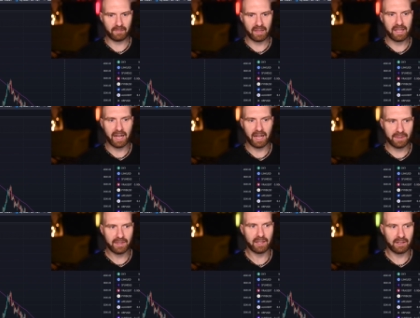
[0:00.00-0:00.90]
yeah, I
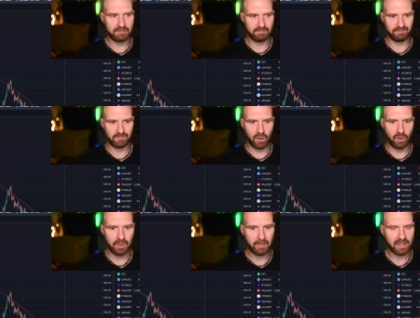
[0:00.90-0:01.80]
think
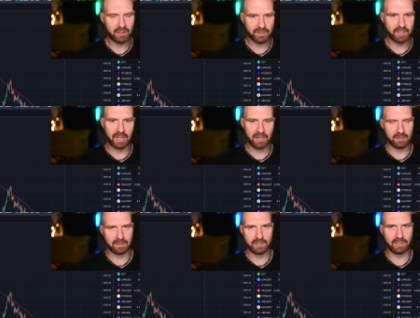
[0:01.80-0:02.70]
on a macro
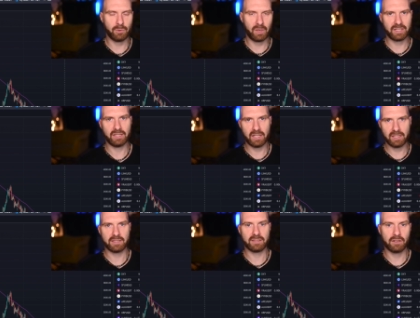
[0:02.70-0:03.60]
scale, situation
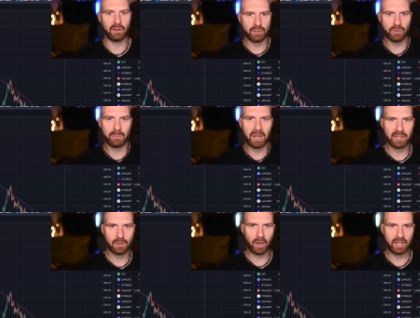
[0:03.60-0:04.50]
is going to
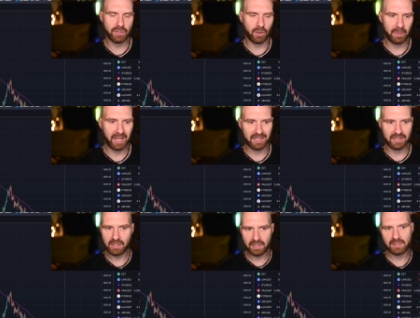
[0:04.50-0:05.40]
remain quite choppy, at
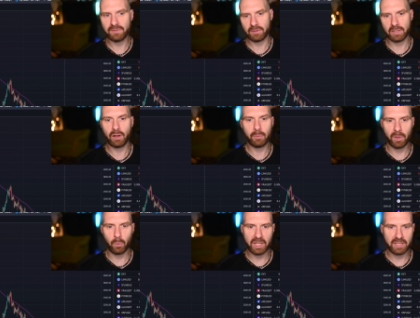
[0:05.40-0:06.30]
least for the
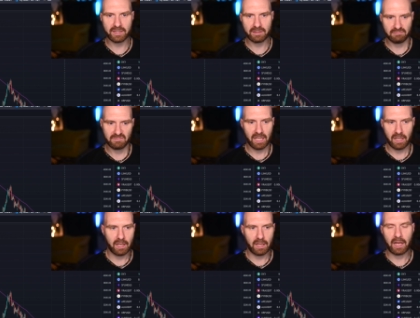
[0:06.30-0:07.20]
coming weeks
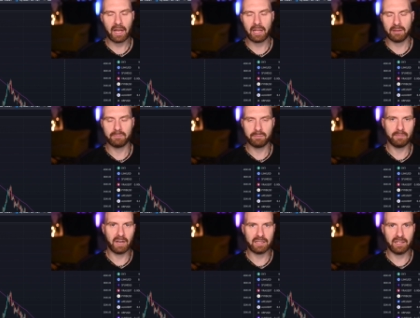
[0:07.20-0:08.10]
and
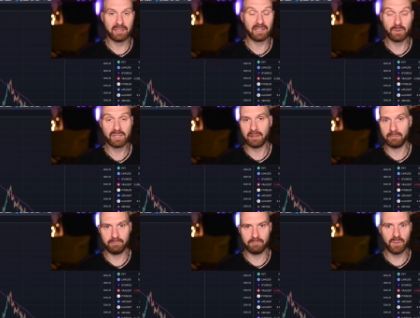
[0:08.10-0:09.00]
at least I would say
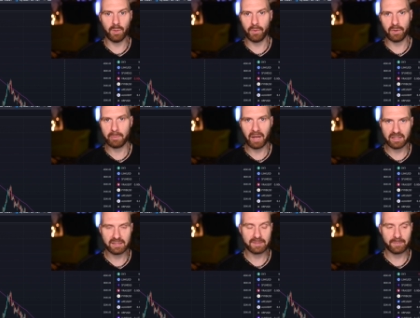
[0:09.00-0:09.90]
two, three
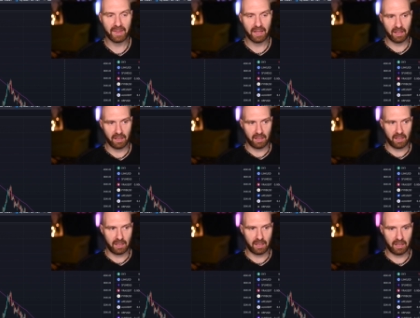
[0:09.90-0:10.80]
months.
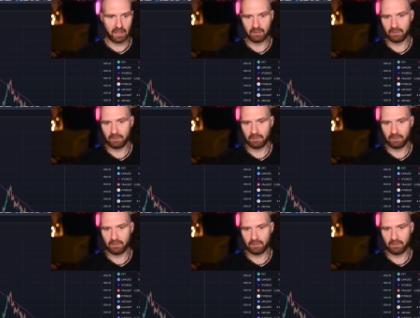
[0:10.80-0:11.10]
Uh,